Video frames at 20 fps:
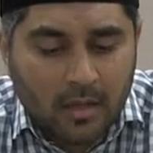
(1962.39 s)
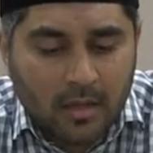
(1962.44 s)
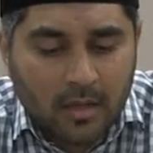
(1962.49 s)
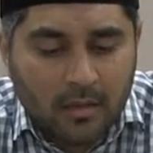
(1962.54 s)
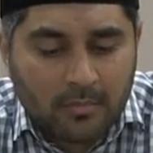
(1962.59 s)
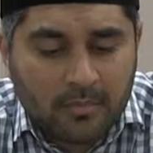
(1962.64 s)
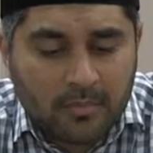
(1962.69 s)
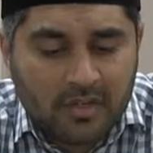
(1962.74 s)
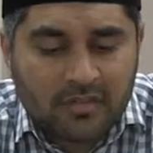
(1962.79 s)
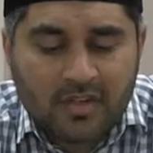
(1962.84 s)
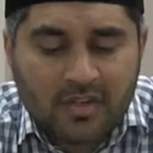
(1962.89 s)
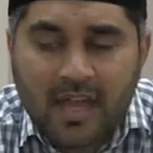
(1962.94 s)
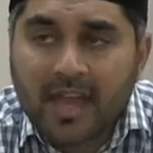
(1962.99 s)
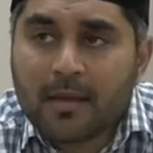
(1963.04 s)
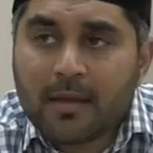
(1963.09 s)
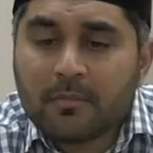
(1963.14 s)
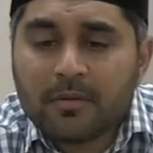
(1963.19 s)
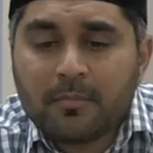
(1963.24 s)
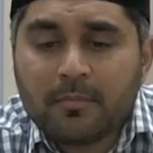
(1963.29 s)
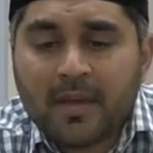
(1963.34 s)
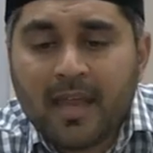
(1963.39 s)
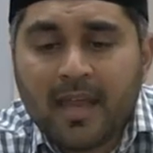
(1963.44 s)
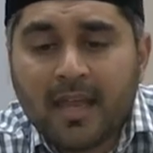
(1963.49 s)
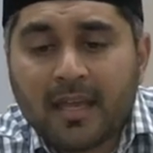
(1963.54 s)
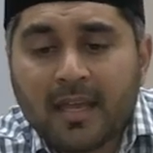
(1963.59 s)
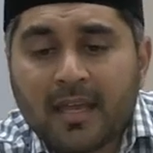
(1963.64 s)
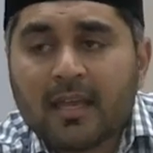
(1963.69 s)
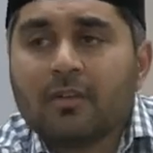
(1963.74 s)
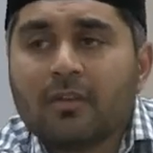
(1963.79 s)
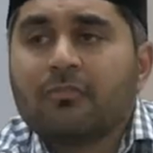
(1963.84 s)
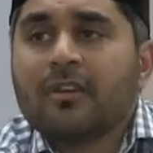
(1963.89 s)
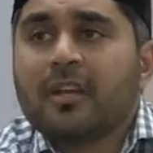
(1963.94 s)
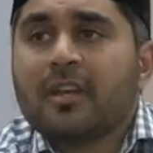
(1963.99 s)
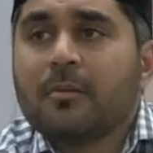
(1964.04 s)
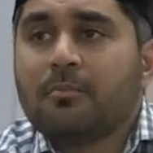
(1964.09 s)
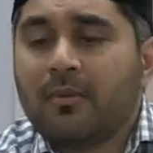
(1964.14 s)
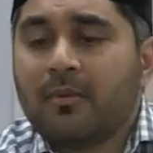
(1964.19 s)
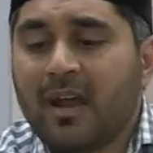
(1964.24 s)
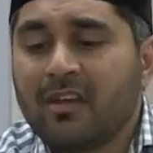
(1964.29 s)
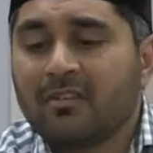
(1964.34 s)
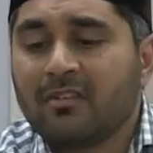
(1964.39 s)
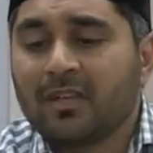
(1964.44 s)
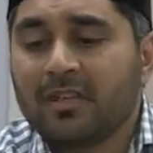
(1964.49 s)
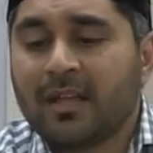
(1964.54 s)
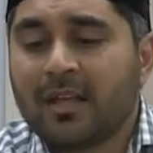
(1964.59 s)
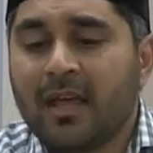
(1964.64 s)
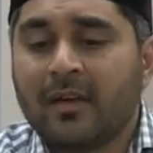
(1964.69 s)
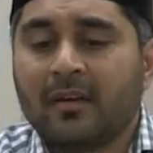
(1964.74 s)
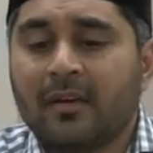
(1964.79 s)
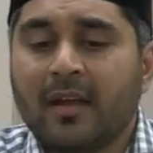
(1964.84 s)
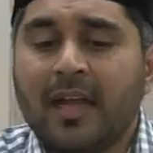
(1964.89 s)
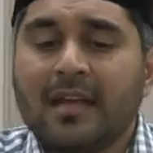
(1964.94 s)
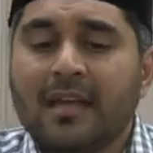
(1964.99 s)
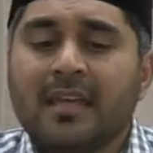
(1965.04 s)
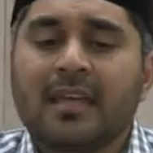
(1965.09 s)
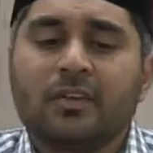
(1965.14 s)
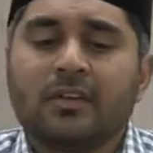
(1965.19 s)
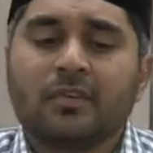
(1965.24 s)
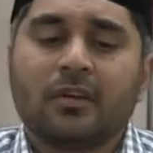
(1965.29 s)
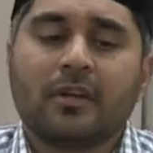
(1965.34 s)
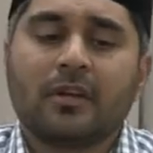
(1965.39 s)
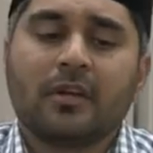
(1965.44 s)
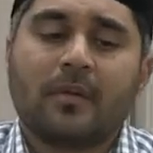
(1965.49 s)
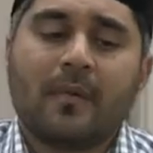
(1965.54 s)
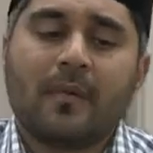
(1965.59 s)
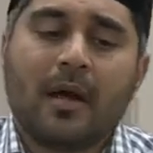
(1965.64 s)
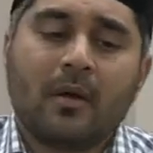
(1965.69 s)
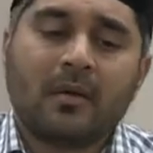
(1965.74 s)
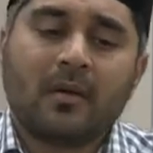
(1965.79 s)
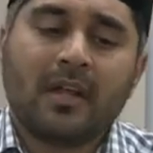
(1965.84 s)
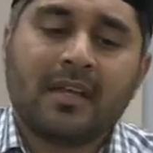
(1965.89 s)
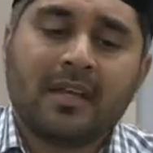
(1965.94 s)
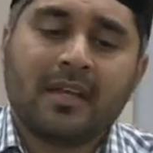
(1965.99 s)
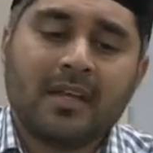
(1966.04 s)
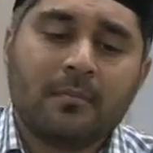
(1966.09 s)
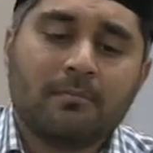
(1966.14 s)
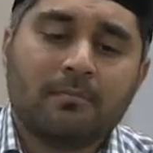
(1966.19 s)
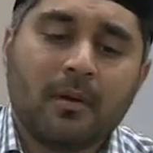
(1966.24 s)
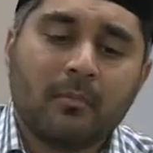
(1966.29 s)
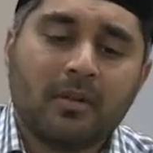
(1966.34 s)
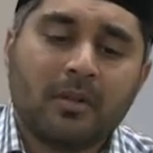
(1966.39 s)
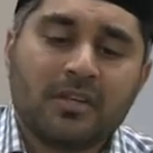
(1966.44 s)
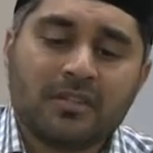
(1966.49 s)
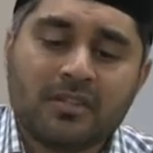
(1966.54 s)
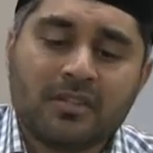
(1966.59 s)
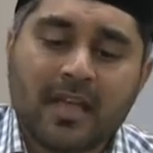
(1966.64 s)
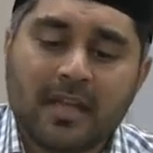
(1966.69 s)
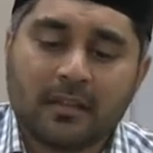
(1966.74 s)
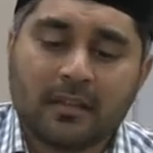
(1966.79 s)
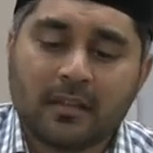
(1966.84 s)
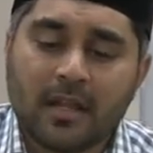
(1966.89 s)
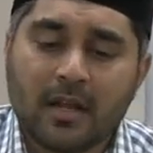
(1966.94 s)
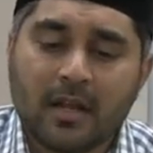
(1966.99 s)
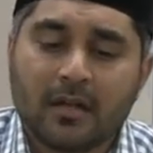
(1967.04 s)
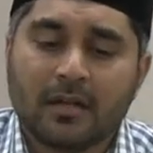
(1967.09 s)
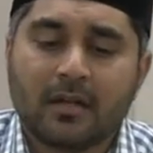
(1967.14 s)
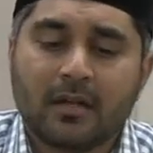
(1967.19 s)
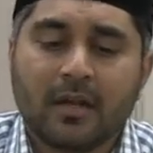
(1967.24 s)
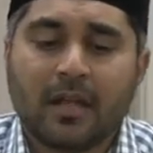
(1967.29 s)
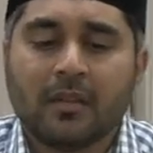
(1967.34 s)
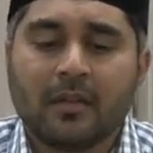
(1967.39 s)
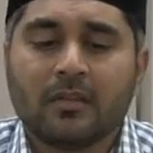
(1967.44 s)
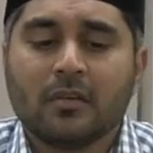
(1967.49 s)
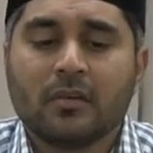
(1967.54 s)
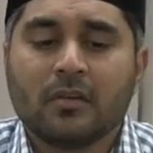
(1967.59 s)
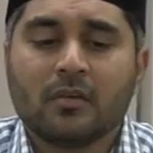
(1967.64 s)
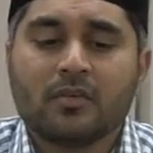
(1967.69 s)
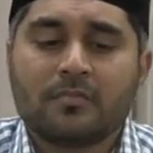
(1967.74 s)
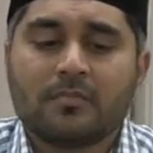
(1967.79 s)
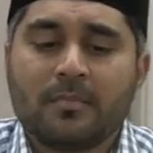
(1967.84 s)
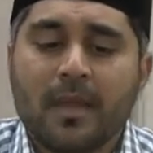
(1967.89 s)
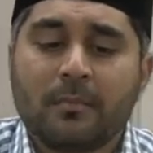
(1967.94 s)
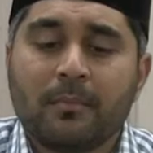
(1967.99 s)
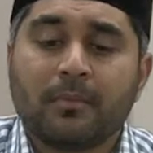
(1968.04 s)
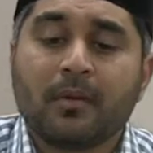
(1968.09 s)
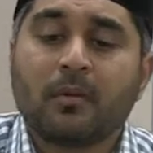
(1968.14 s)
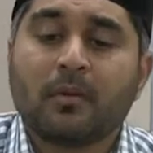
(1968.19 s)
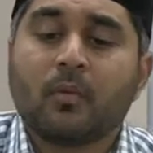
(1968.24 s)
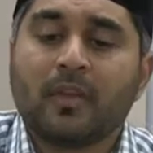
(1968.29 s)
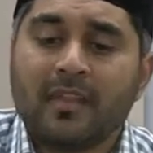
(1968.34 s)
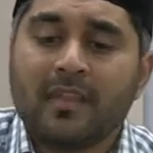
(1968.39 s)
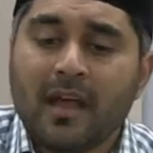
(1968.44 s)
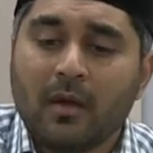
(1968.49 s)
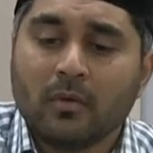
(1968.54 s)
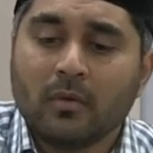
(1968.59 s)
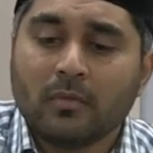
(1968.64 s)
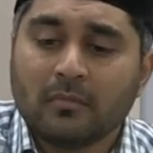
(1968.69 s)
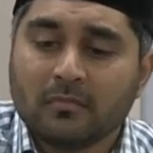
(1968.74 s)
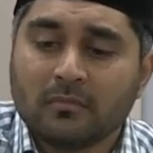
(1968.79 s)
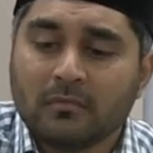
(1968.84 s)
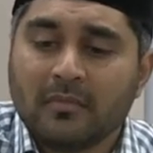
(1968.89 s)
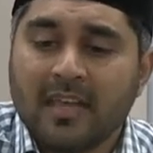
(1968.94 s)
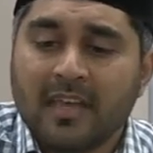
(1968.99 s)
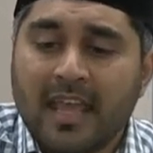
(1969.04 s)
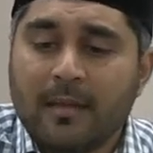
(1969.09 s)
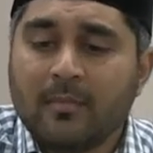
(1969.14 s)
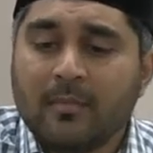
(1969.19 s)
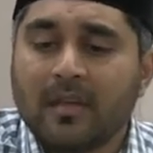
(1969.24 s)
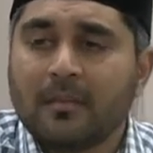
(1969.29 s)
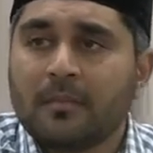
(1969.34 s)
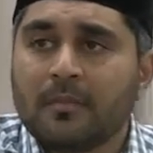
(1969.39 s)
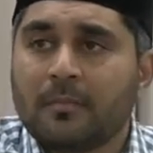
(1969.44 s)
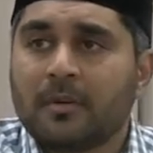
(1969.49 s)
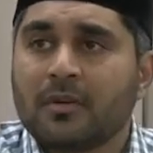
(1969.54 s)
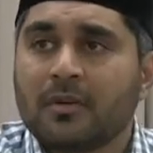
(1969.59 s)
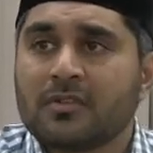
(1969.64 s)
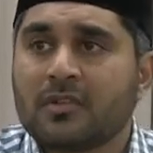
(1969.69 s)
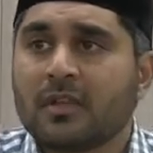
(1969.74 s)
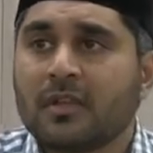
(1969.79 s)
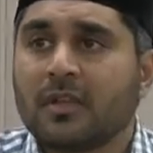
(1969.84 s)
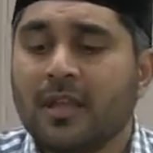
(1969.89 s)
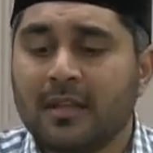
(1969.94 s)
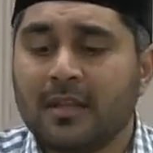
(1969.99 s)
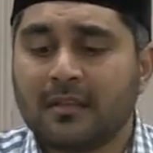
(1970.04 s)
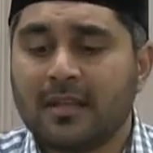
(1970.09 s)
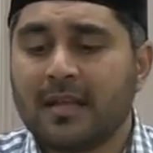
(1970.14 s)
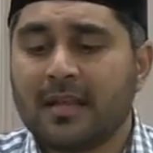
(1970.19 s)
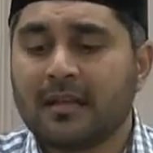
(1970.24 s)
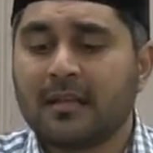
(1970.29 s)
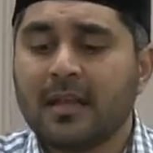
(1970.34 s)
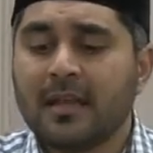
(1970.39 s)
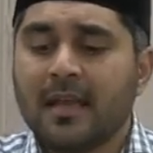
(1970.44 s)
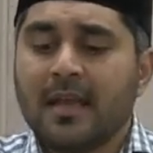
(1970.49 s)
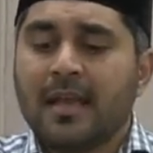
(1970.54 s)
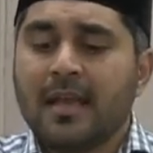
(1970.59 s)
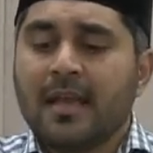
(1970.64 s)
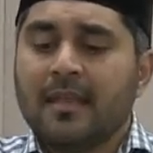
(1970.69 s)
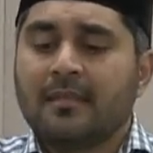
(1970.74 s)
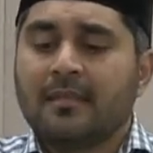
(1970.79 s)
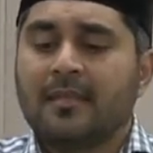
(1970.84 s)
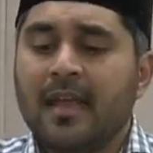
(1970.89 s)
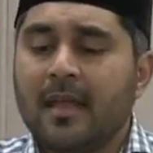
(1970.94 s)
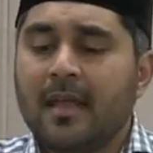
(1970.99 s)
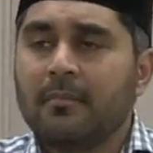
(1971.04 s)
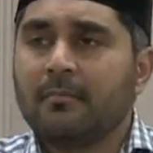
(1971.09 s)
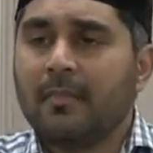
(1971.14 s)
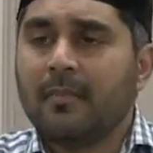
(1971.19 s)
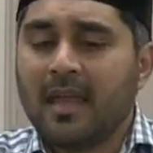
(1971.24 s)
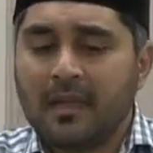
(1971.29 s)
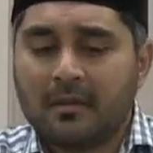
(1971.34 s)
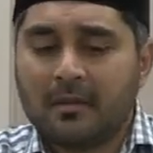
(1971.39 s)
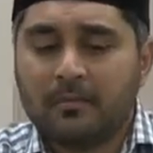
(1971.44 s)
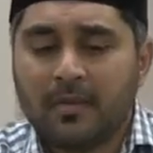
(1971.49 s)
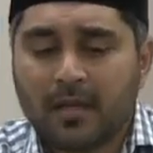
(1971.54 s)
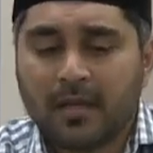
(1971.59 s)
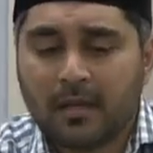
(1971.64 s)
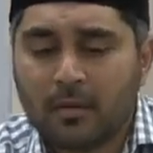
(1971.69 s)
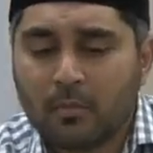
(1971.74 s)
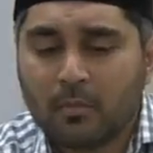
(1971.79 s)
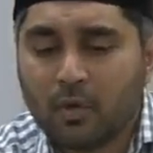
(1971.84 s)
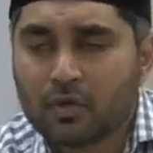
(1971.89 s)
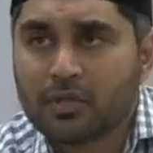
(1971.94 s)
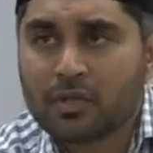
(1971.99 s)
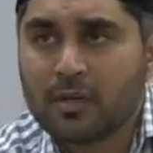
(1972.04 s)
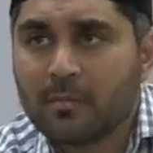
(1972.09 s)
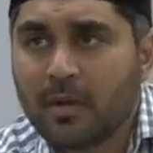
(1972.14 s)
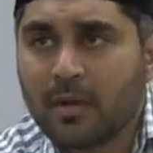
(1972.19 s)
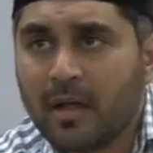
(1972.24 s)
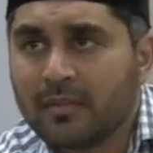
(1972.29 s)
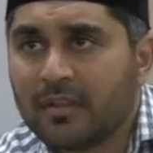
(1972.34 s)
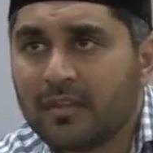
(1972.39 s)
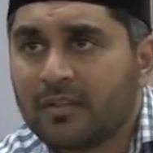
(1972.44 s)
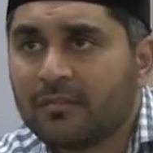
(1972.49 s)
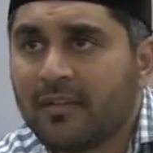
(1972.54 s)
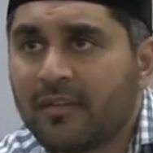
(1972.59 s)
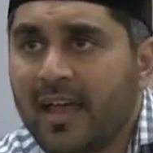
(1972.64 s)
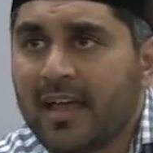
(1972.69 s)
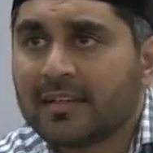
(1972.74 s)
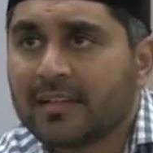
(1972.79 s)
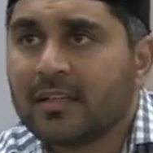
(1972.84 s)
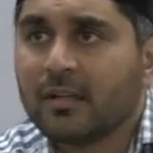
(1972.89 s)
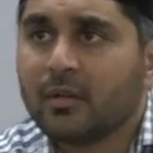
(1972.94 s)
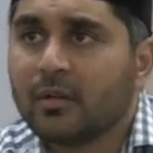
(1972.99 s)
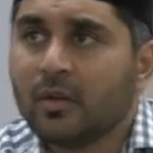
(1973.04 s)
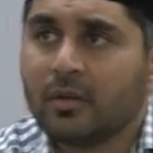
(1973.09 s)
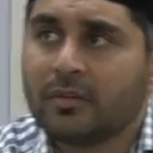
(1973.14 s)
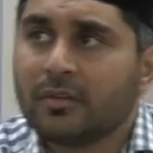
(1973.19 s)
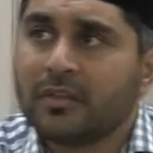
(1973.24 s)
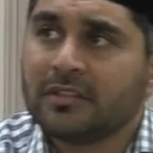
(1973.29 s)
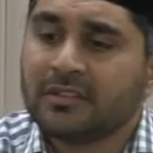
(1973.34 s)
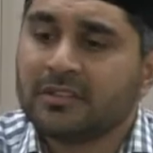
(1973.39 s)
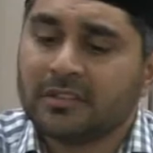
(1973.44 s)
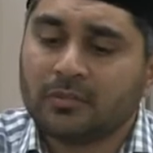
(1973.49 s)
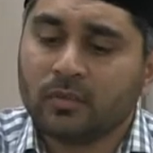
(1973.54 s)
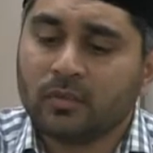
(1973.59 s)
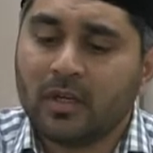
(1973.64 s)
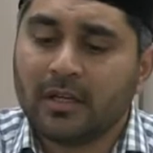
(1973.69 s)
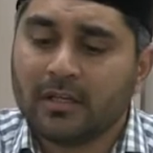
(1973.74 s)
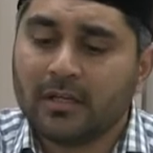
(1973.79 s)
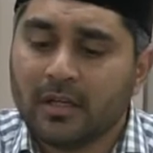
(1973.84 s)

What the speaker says: Mirza Ahmad Beg in a very private letter, and he turned around and he published that letter in the newspaper without naming the person, and then they made a big commotion about this fact that look, this is what